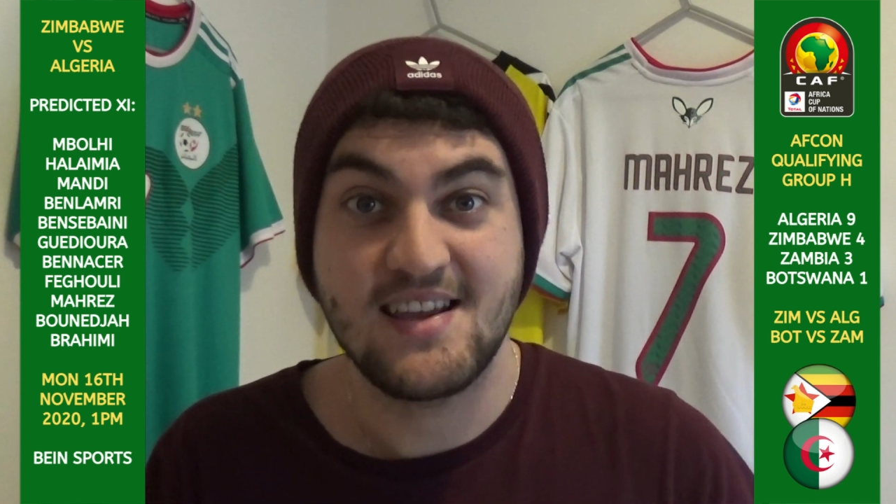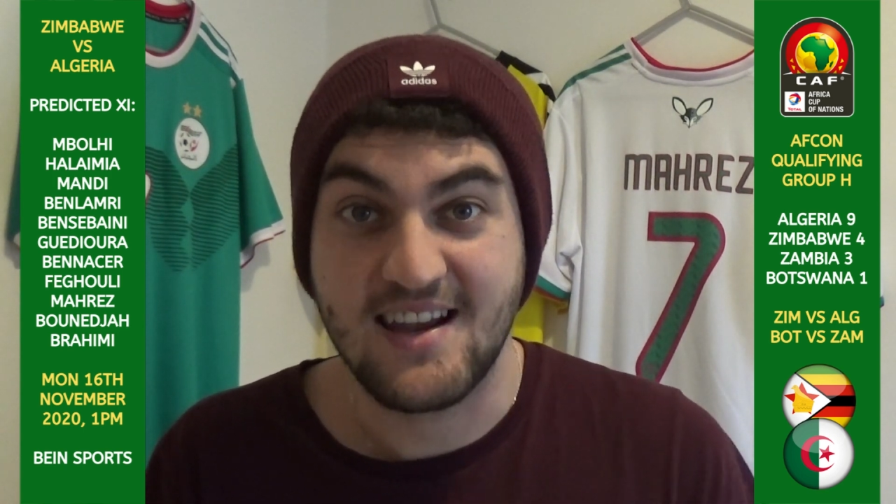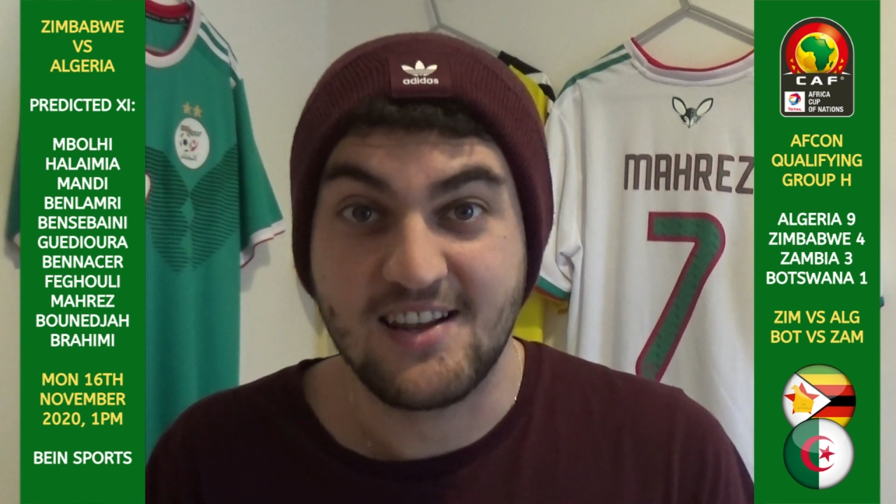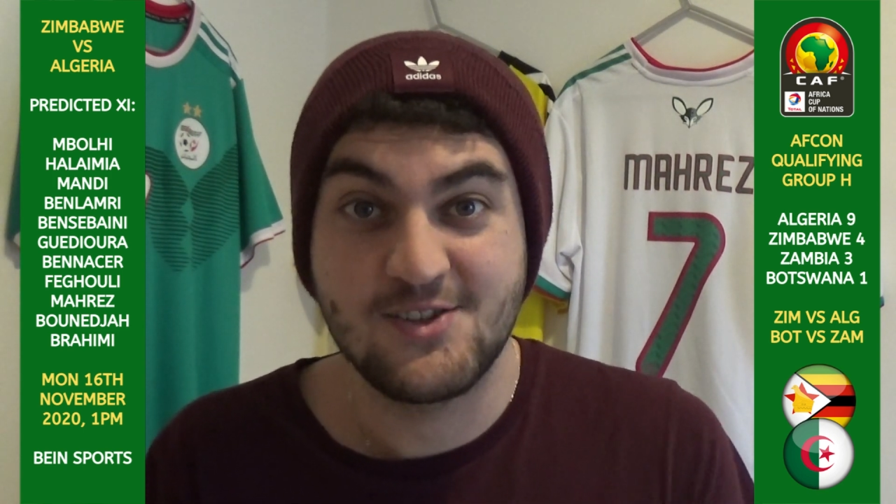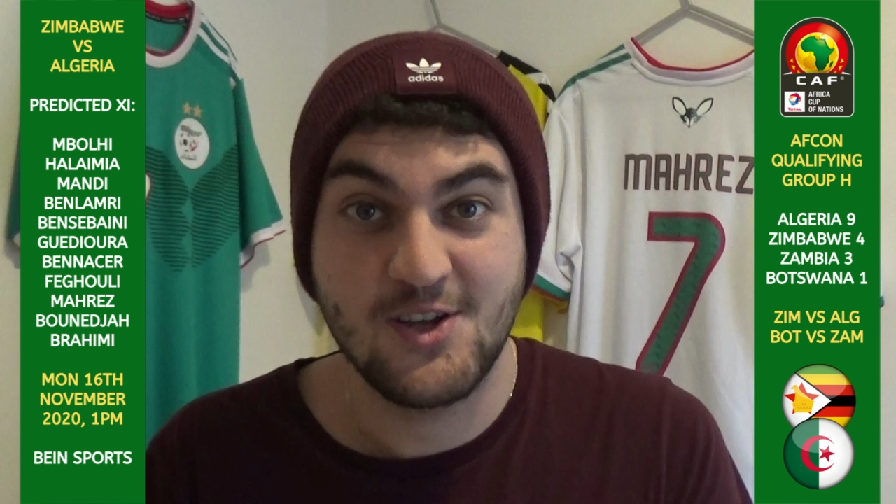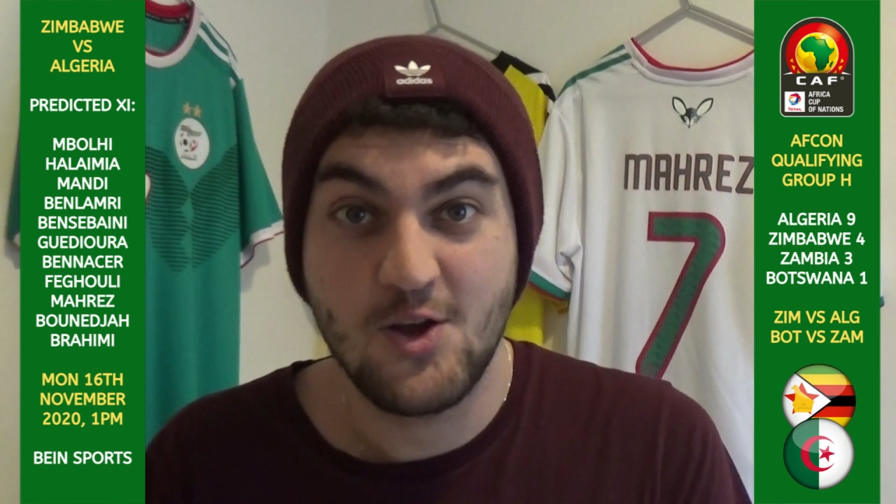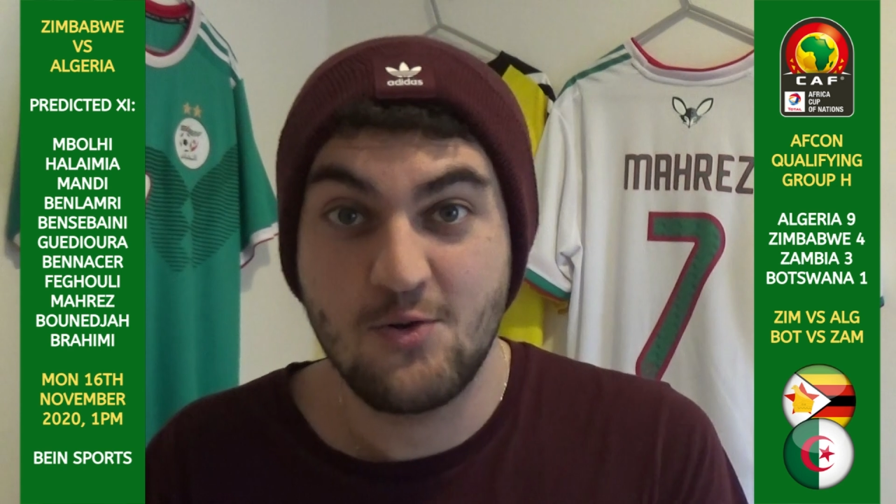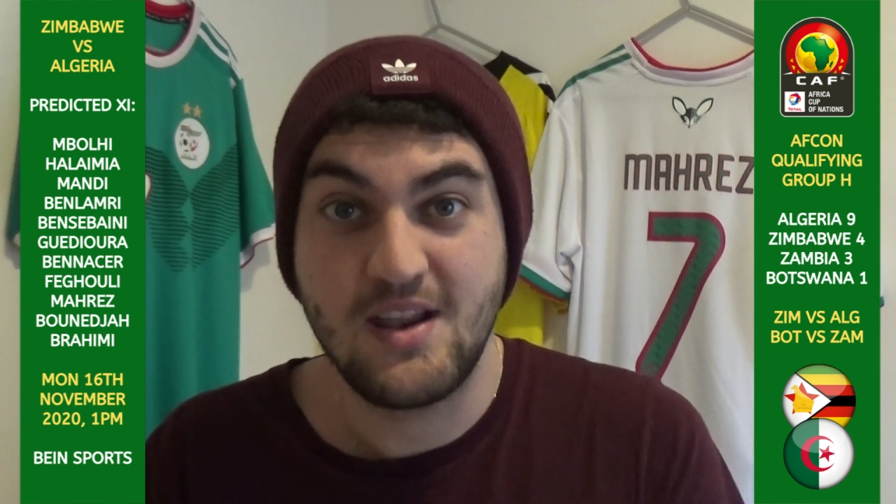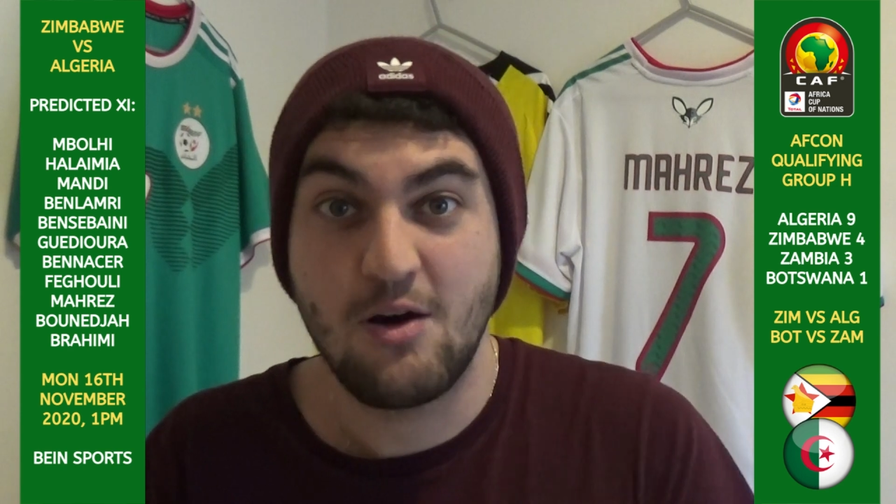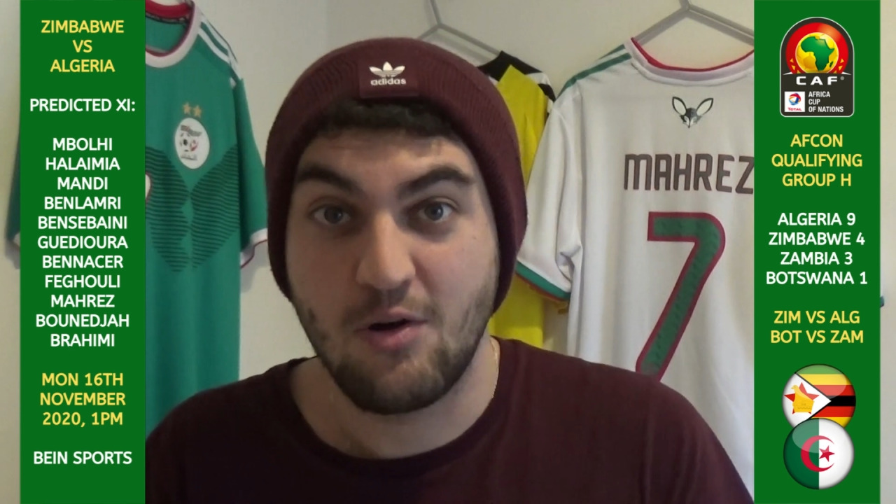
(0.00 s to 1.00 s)
you get a
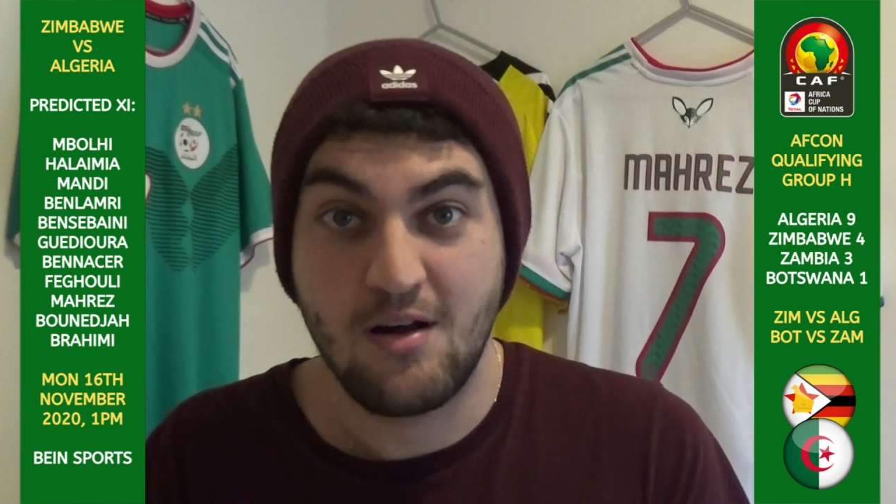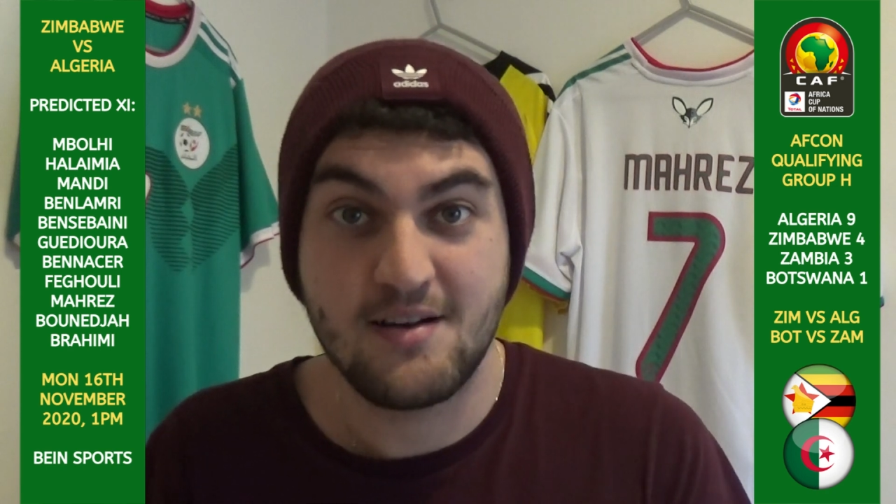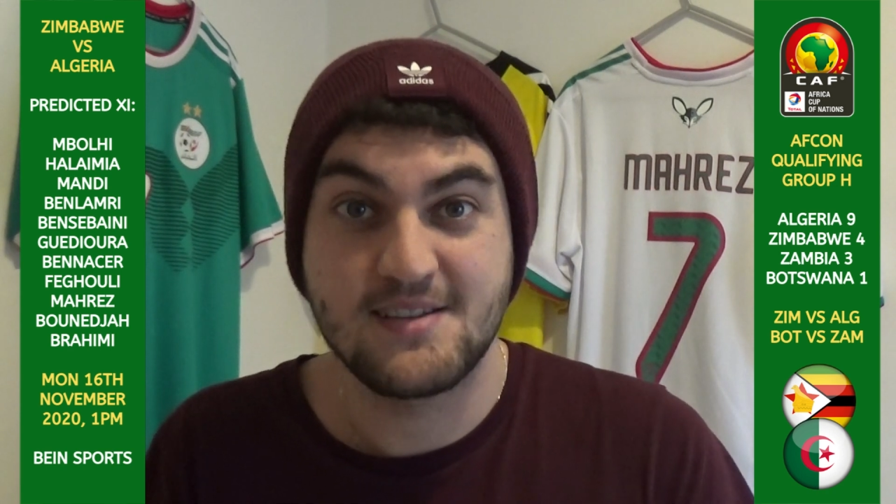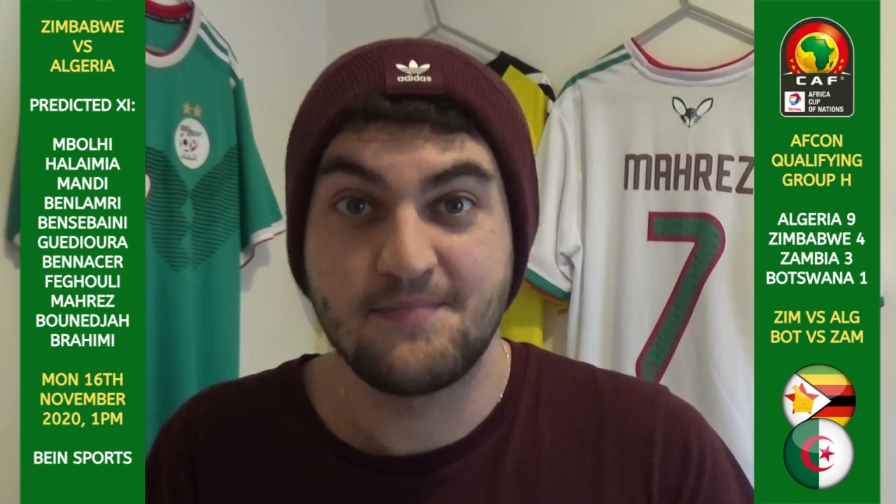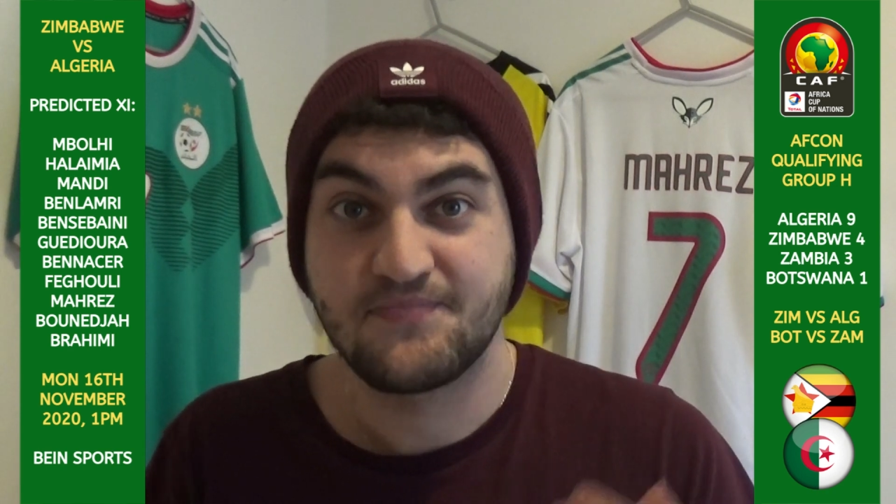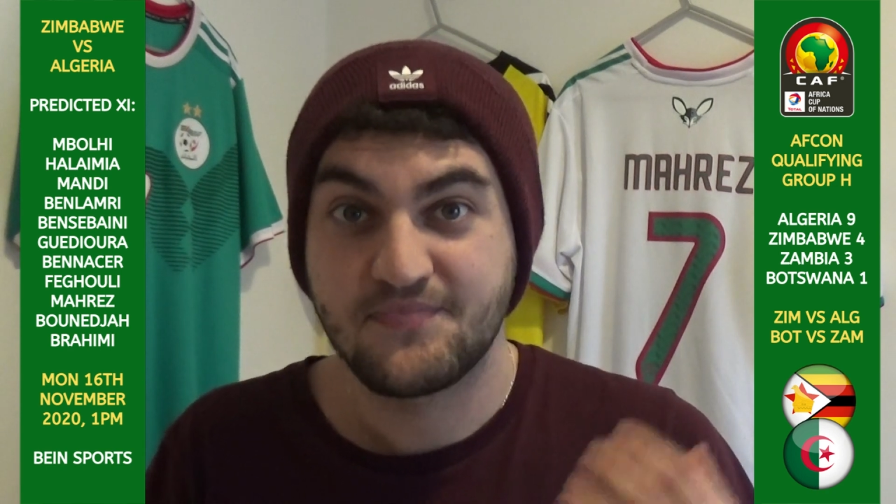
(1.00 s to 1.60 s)
2-0 loss.